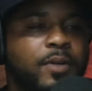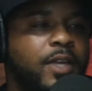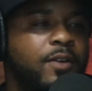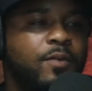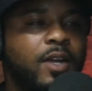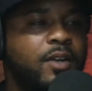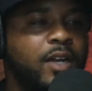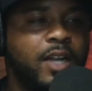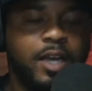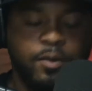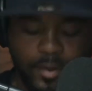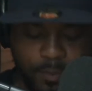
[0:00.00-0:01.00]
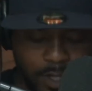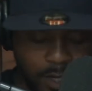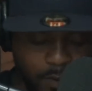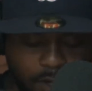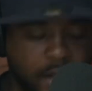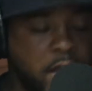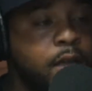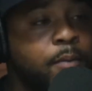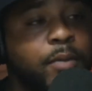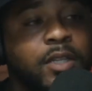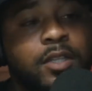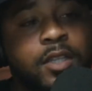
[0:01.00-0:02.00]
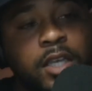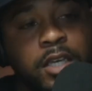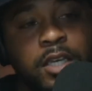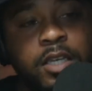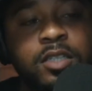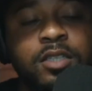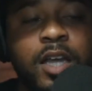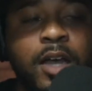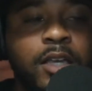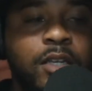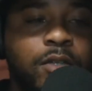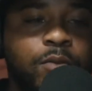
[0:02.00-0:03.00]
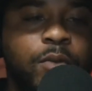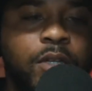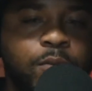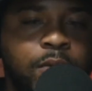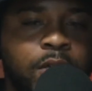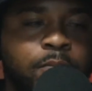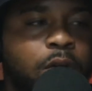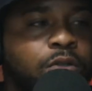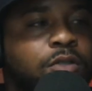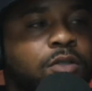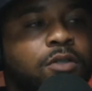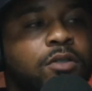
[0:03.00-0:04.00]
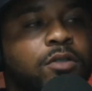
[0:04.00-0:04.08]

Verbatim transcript: play around a lot. yeah, you really but the thing is, I we, we emotional.